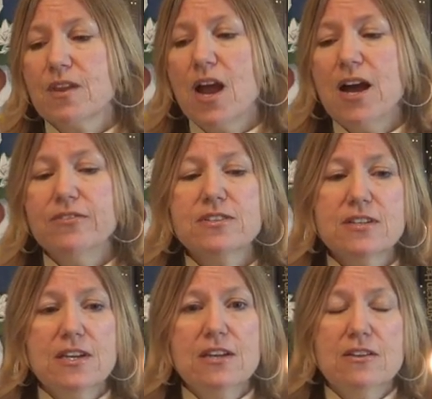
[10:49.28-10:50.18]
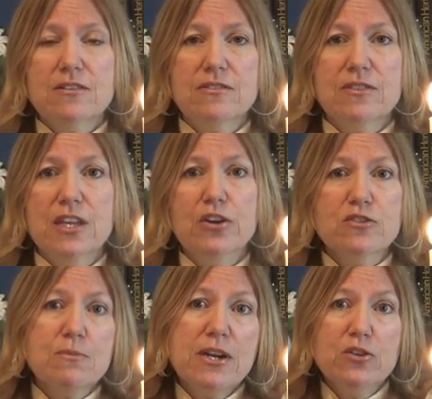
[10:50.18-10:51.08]
obviously,
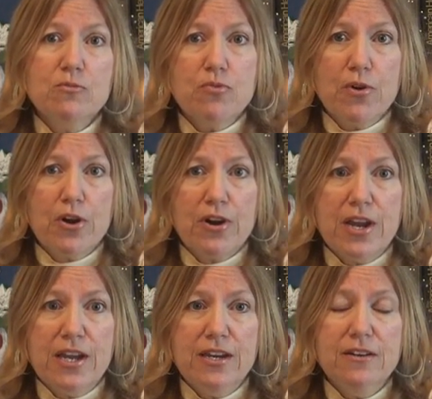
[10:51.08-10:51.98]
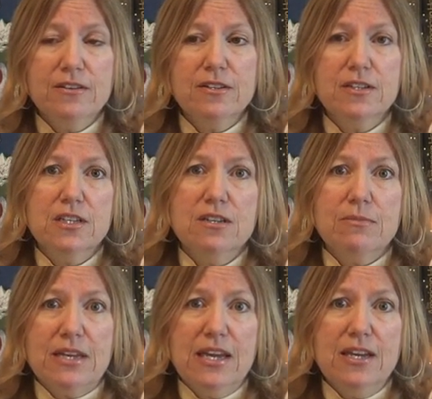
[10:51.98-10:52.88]
here's my new prayer aid,
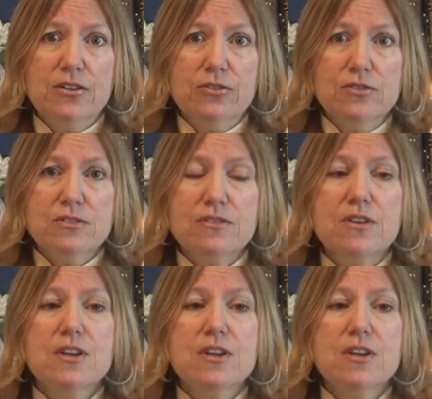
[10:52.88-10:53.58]
my candles.